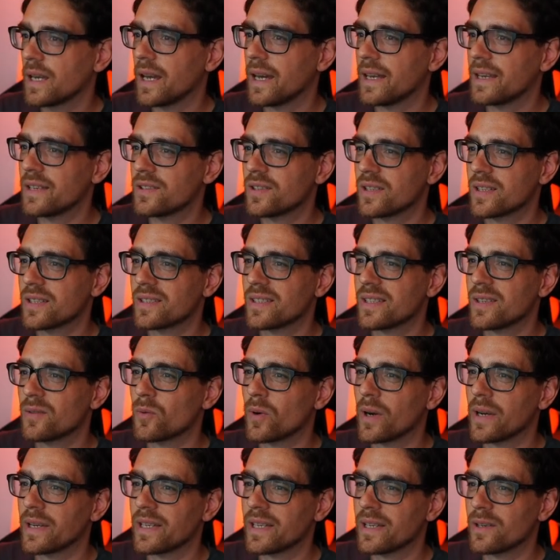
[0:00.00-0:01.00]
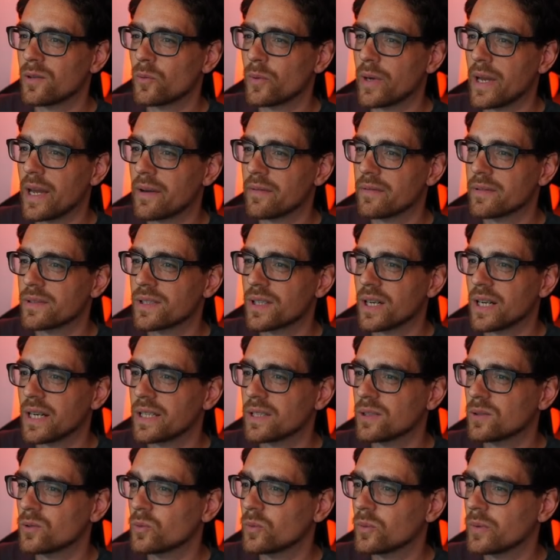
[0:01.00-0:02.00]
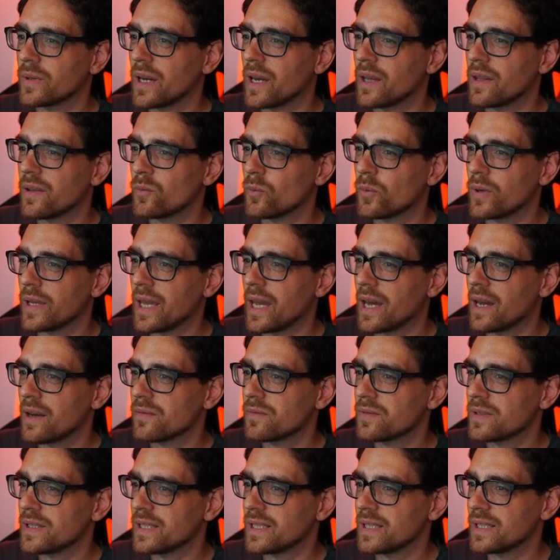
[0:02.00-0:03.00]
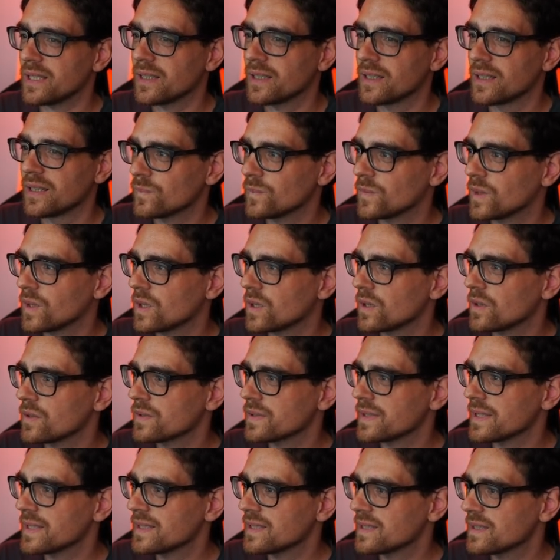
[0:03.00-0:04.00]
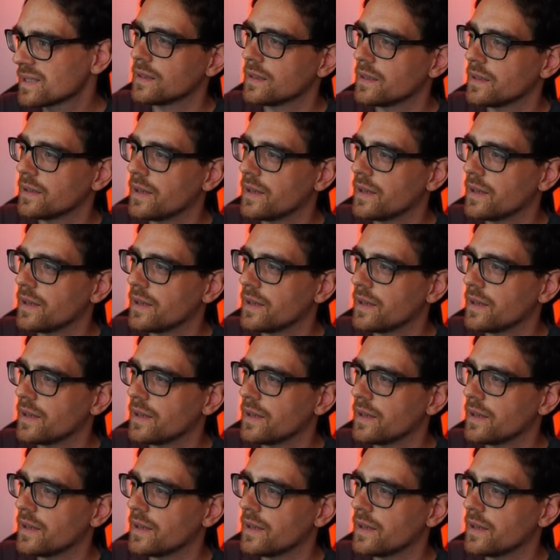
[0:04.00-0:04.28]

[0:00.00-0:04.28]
And as you can see right here, we have a title and we have the content.